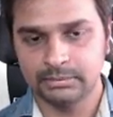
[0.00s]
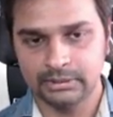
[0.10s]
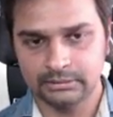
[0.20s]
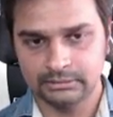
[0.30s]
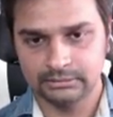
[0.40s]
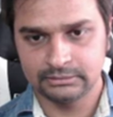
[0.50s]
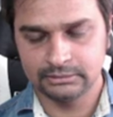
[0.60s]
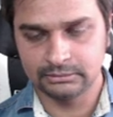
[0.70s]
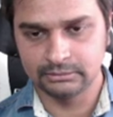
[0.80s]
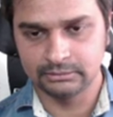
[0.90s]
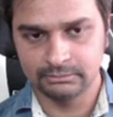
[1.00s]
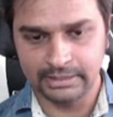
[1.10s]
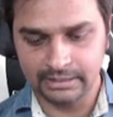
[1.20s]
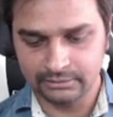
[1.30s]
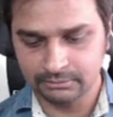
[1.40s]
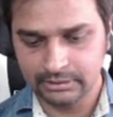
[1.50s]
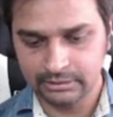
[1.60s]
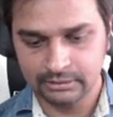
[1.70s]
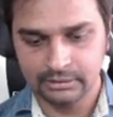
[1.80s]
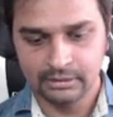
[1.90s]
but the whole
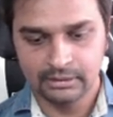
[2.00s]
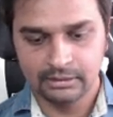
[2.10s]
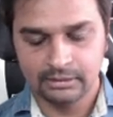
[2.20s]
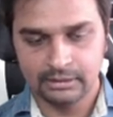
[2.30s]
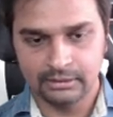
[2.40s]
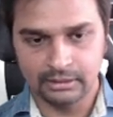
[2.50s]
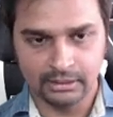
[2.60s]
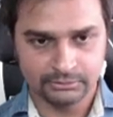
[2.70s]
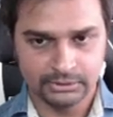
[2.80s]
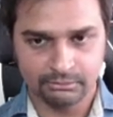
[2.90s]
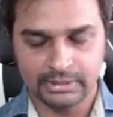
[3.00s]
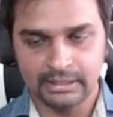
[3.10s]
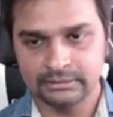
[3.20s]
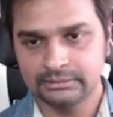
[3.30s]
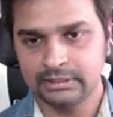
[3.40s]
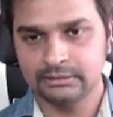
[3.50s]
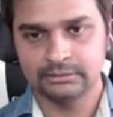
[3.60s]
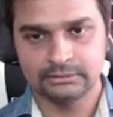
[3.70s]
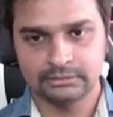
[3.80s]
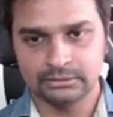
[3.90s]
management and how they manage things
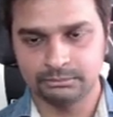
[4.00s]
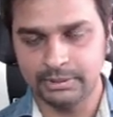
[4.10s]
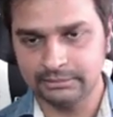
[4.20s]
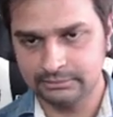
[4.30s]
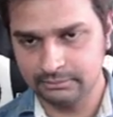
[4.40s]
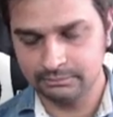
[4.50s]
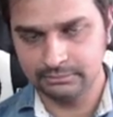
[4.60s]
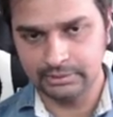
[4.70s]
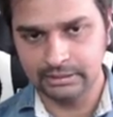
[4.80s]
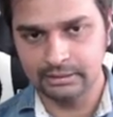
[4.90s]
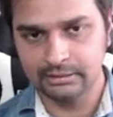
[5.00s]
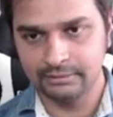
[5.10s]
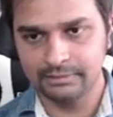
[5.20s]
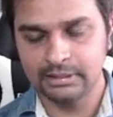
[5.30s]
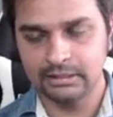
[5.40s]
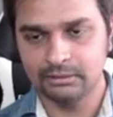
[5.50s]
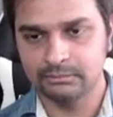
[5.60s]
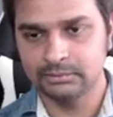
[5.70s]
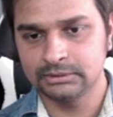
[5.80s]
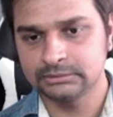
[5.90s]
is messed up. I can't define it in
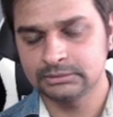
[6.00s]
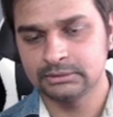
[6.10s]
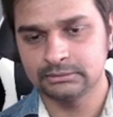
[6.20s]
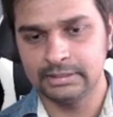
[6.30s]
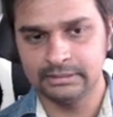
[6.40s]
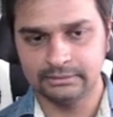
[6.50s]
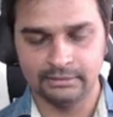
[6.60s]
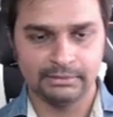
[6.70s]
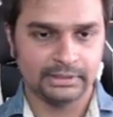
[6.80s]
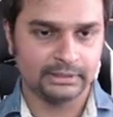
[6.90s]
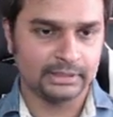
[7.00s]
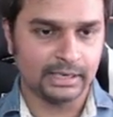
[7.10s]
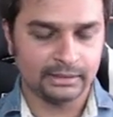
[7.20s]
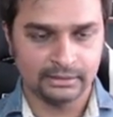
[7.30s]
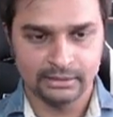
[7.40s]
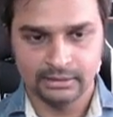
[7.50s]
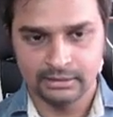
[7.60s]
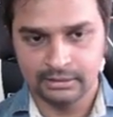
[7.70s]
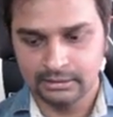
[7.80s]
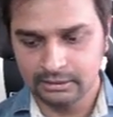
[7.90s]
words, so I'll just leave it at that.
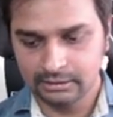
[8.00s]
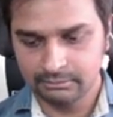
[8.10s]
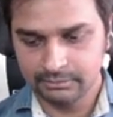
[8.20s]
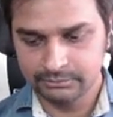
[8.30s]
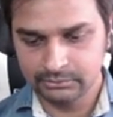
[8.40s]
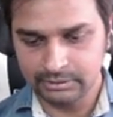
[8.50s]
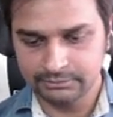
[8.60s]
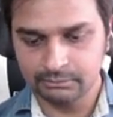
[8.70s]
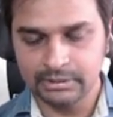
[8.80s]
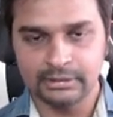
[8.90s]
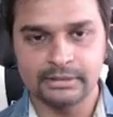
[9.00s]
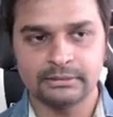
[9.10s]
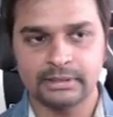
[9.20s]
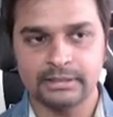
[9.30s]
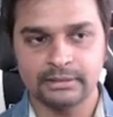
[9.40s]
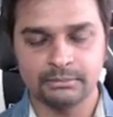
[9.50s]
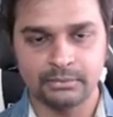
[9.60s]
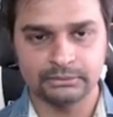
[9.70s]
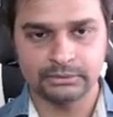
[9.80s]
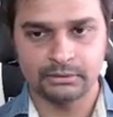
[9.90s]
So if somebody tells you anything
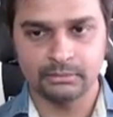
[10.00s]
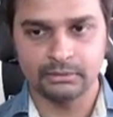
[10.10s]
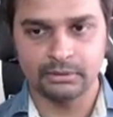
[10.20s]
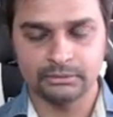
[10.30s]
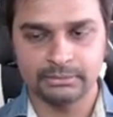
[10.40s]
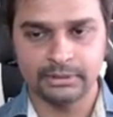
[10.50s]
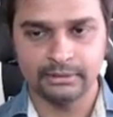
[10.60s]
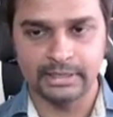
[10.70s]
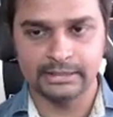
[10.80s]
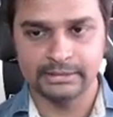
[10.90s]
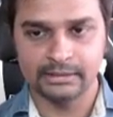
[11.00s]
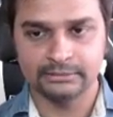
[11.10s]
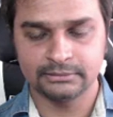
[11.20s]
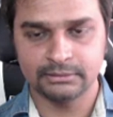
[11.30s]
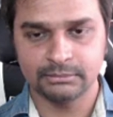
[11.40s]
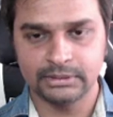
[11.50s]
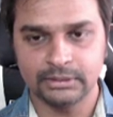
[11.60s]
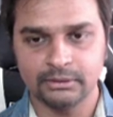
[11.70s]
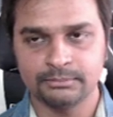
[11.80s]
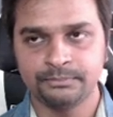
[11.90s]
positive about hospital and healthcare system
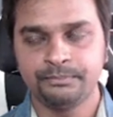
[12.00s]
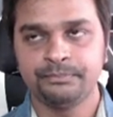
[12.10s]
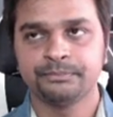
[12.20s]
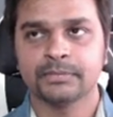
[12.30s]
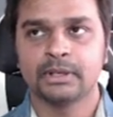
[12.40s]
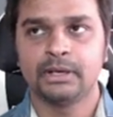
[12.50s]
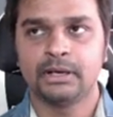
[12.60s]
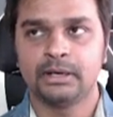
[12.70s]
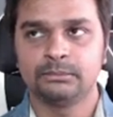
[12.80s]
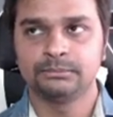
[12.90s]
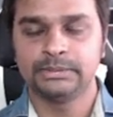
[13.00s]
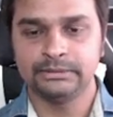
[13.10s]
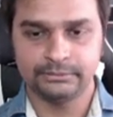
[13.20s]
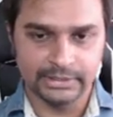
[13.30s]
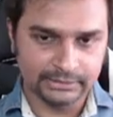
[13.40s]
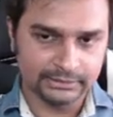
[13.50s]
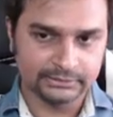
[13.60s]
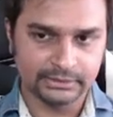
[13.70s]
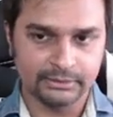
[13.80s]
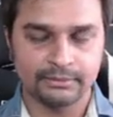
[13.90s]
here, please read this
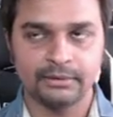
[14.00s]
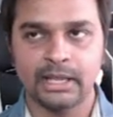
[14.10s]
3-4